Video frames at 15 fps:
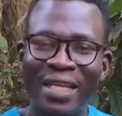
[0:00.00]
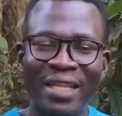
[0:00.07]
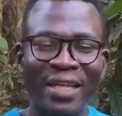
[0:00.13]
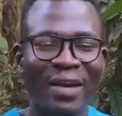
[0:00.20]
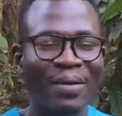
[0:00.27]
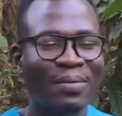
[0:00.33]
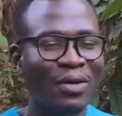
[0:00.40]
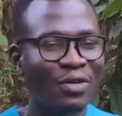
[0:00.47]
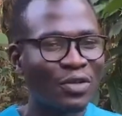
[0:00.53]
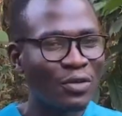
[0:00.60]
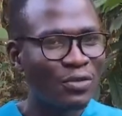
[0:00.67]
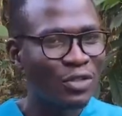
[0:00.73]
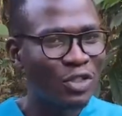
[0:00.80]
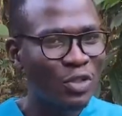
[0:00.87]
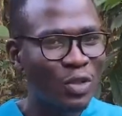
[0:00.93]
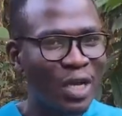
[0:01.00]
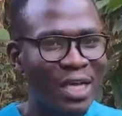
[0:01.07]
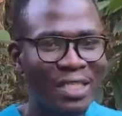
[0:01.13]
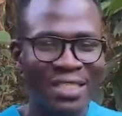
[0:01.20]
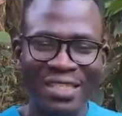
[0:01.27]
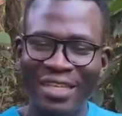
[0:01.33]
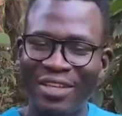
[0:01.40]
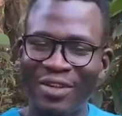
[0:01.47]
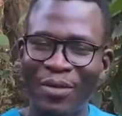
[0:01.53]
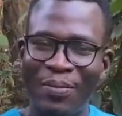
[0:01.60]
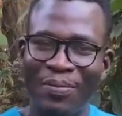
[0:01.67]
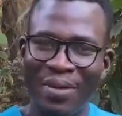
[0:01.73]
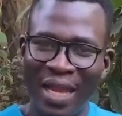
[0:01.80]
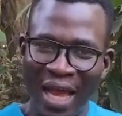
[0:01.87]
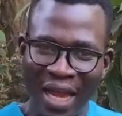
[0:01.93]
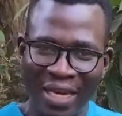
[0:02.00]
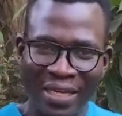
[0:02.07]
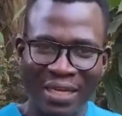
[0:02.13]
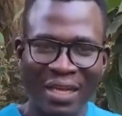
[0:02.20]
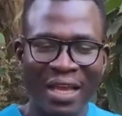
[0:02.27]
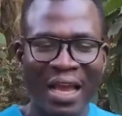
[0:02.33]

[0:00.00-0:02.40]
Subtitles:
in the amount of sugars in your blood.